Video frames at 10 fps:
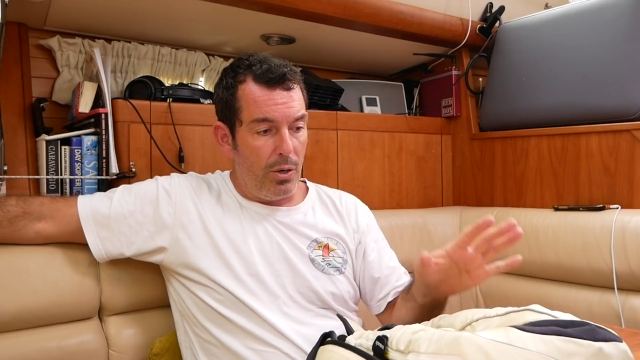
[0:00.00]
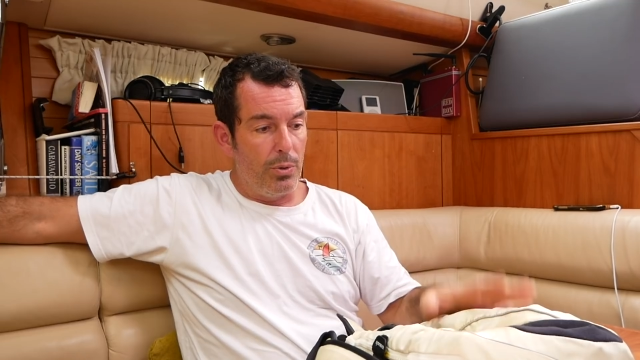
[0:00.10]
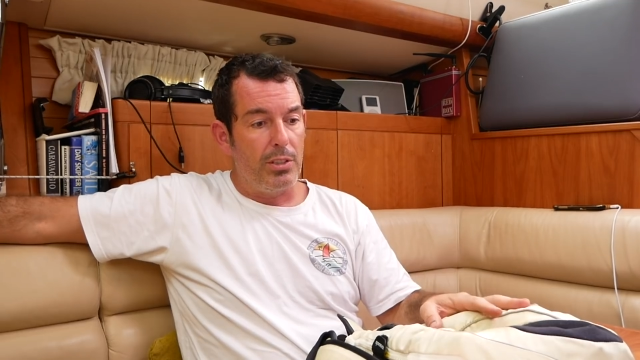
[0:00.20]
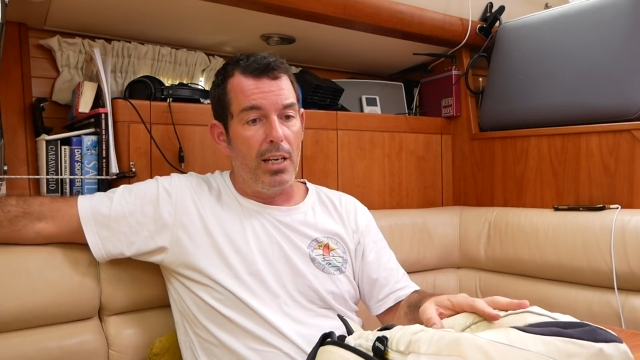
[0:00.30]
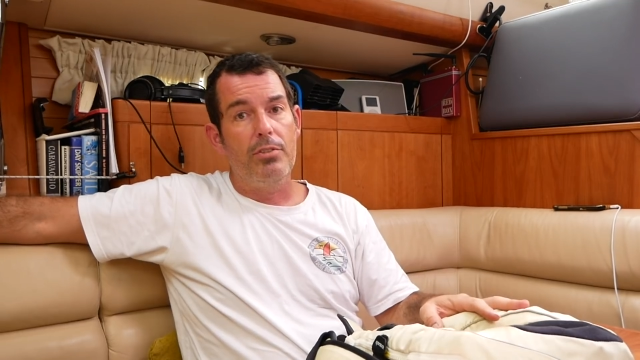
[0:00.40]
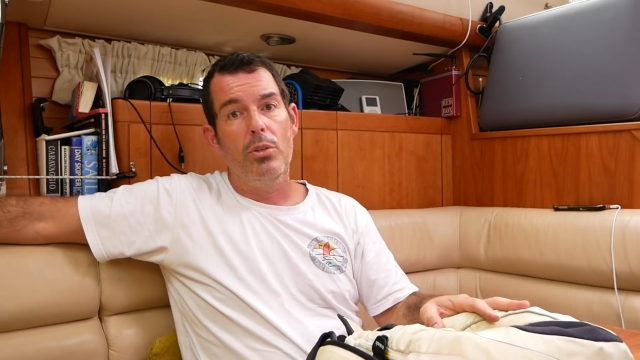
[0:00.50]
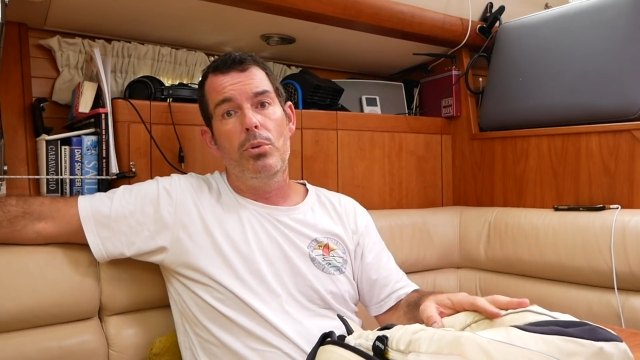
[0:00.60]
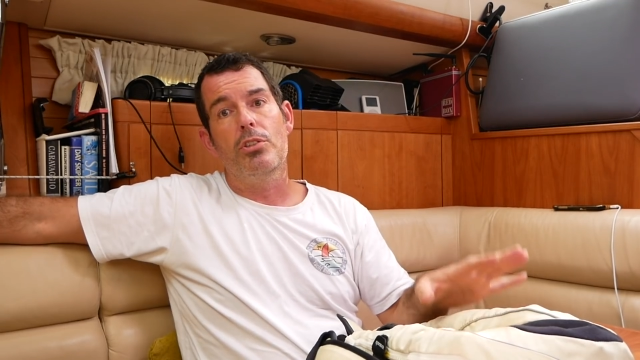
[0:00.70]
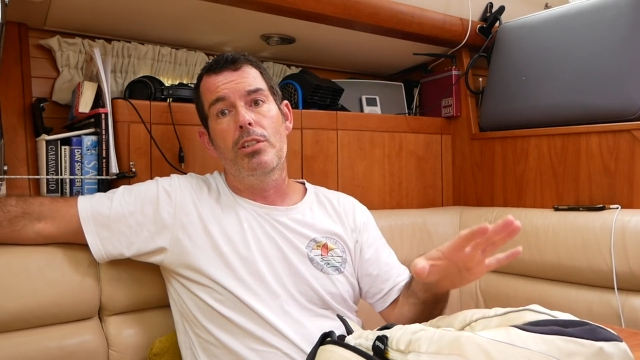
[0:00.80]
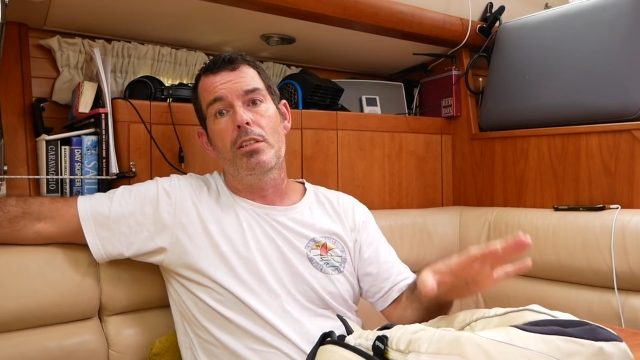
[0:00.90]
also have
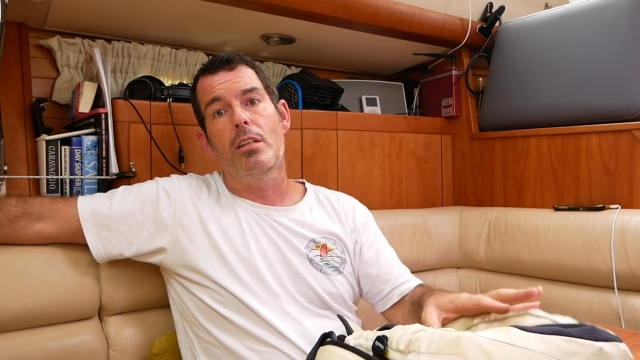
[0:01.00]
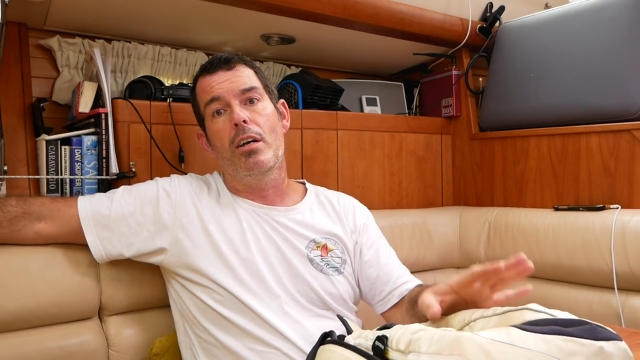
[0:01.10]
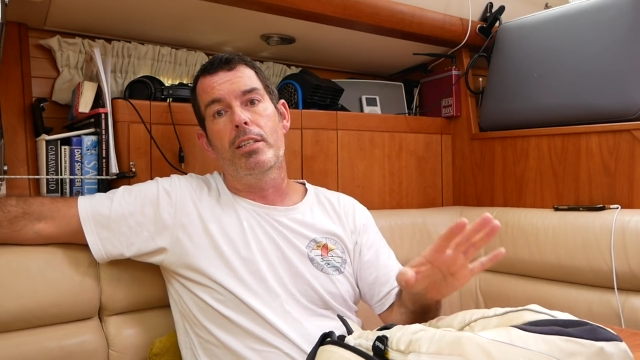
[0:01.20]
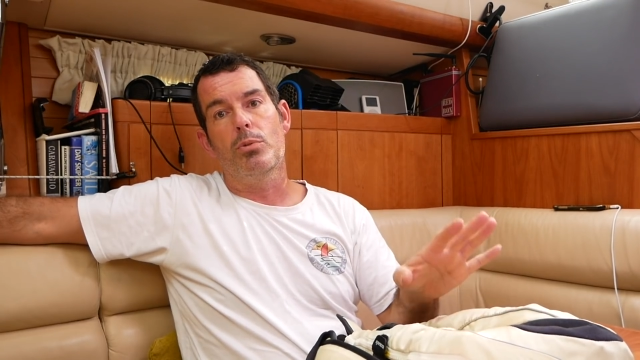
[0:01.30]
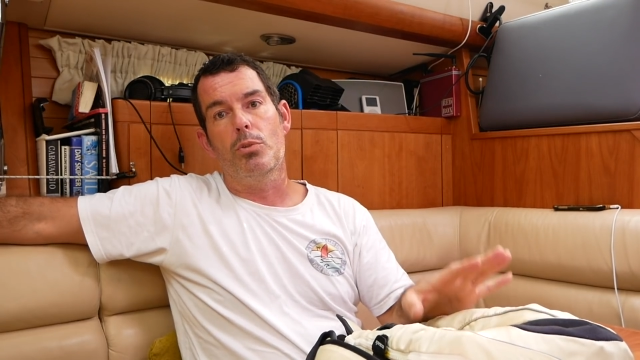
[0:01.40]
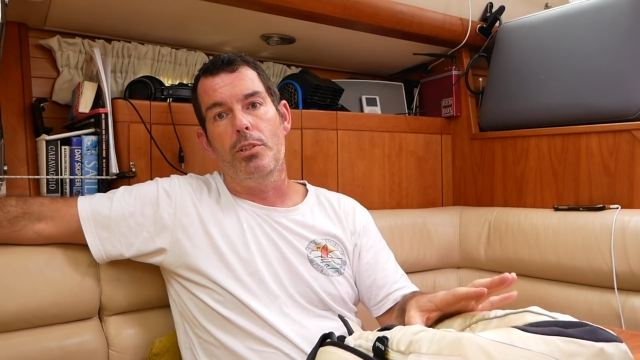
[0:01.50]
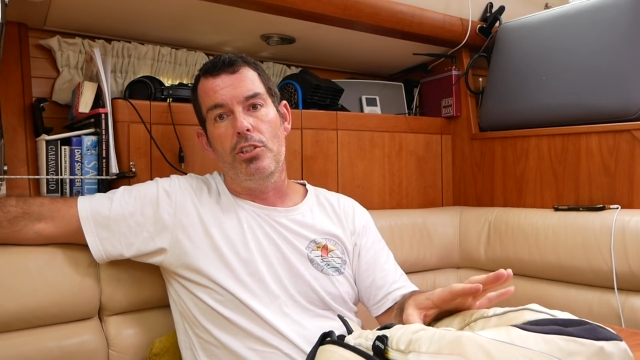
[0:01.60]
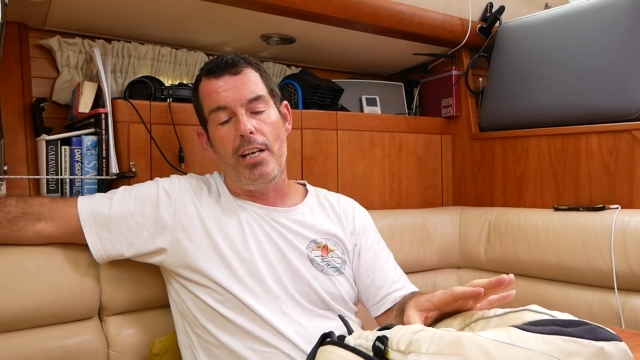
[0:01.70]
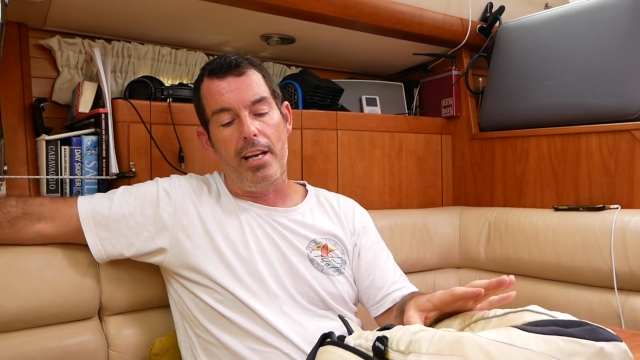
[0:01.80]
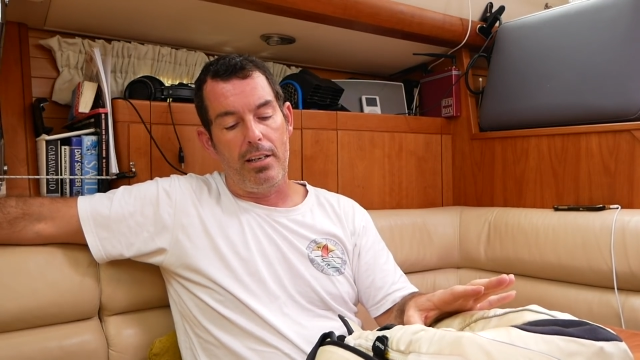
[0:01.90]
torches and lights which we
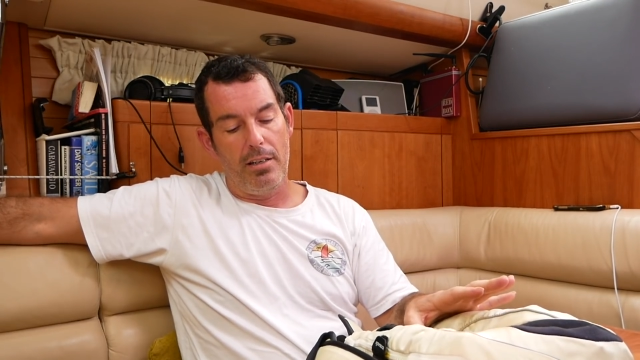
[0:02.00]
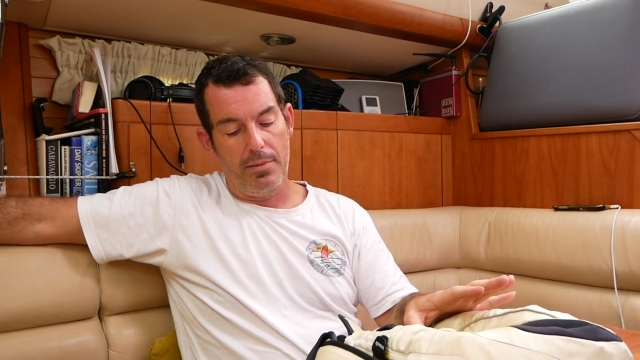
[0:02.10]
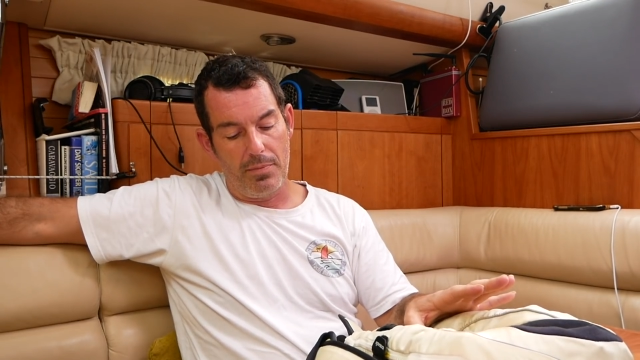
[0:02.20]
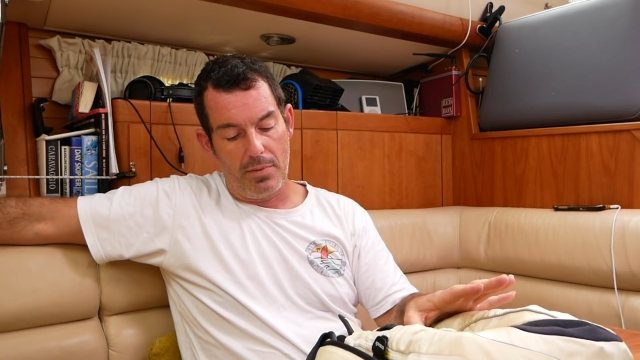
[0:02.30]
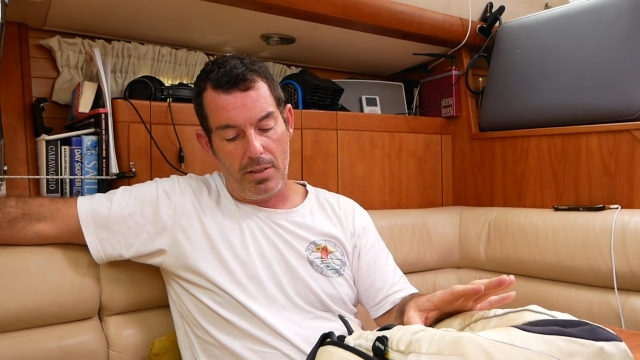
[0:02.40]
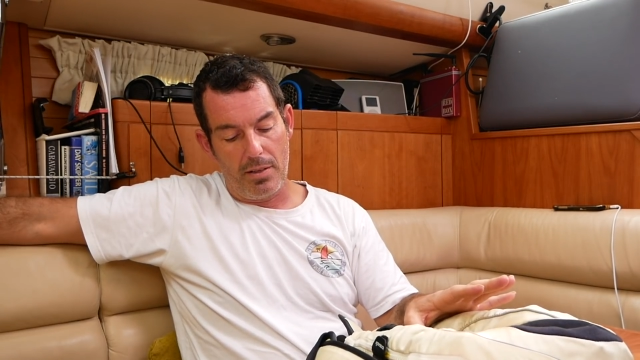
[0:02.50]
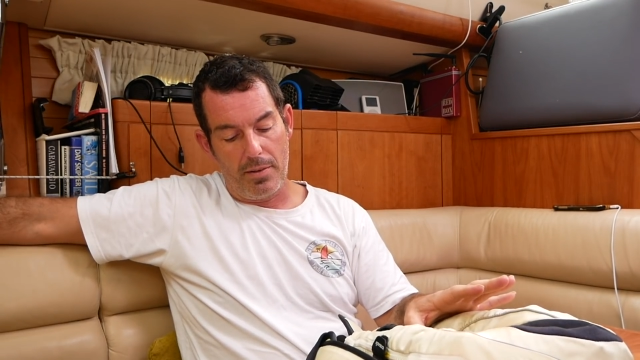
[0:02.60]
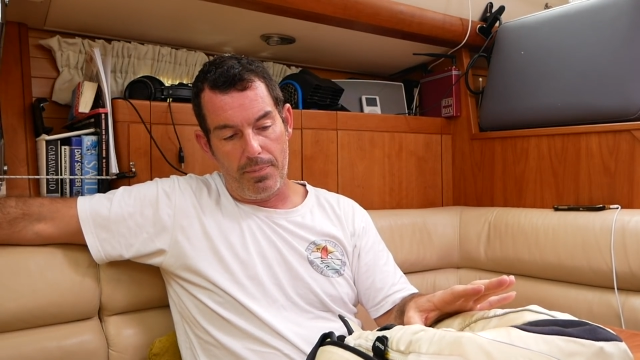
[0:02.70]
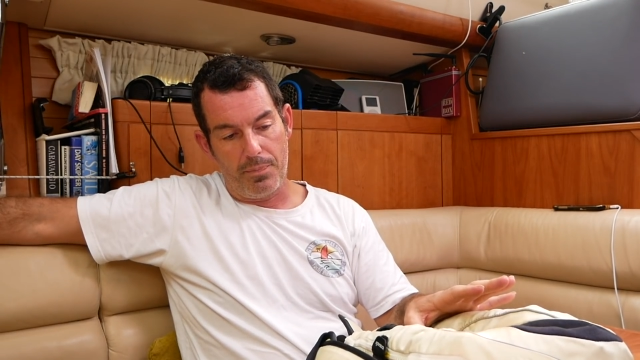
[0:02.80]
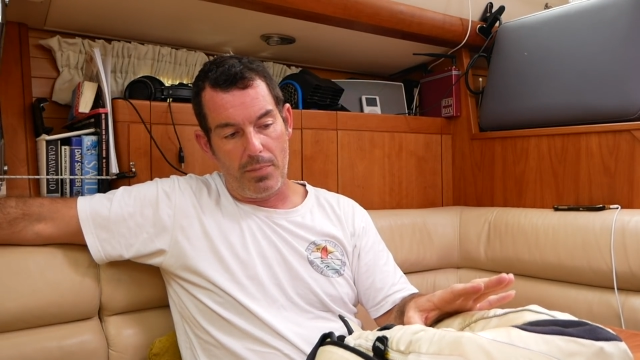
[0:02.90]
check
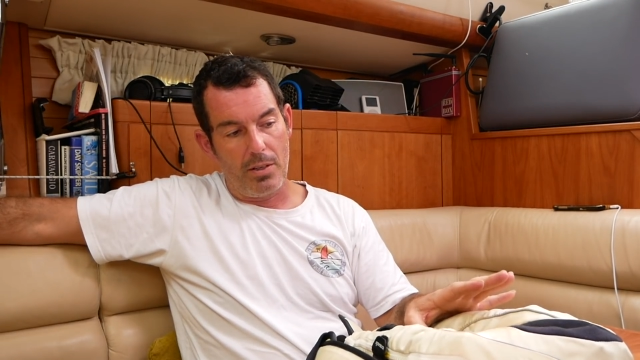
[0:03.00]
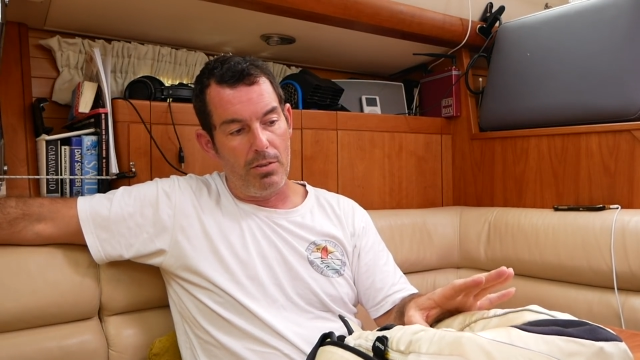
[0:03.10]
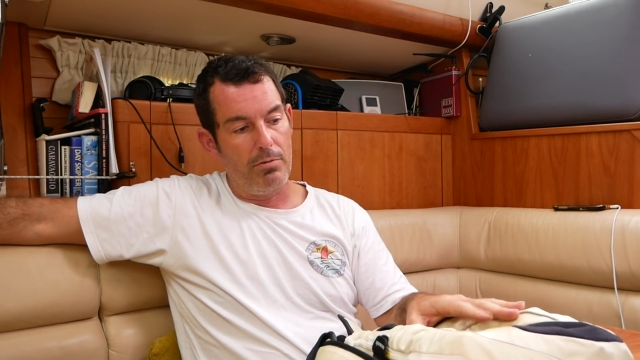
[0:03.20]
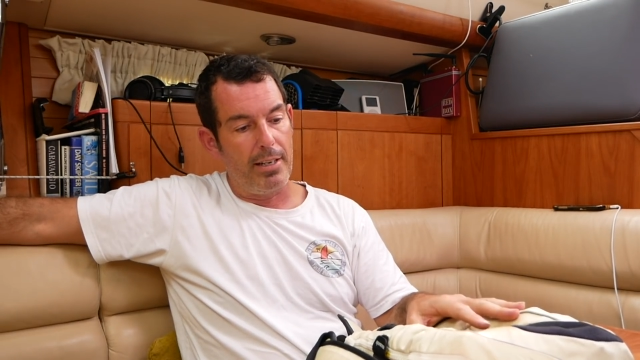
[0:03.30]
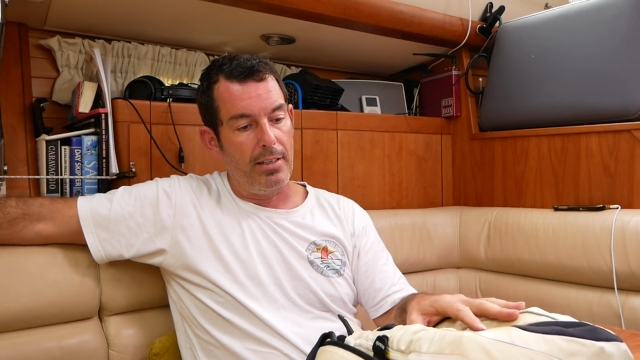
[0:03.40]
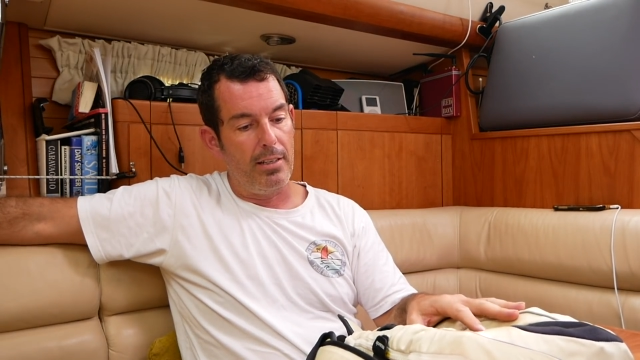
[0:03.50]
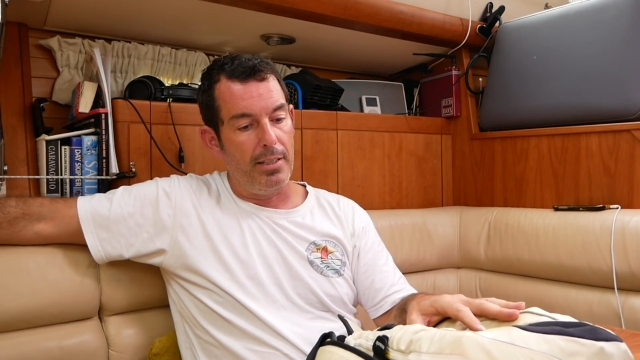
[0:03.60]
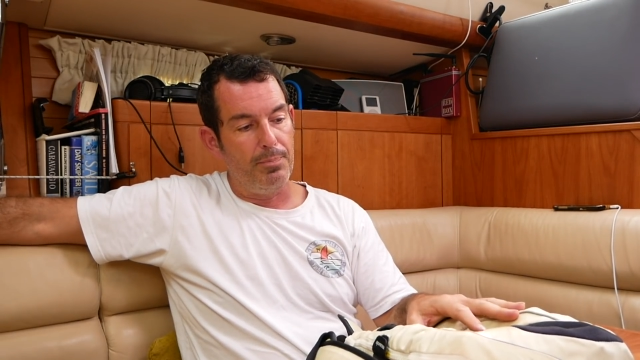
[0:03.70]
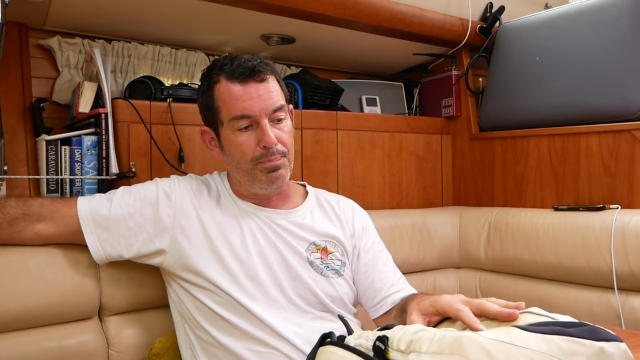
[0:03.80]
regularly.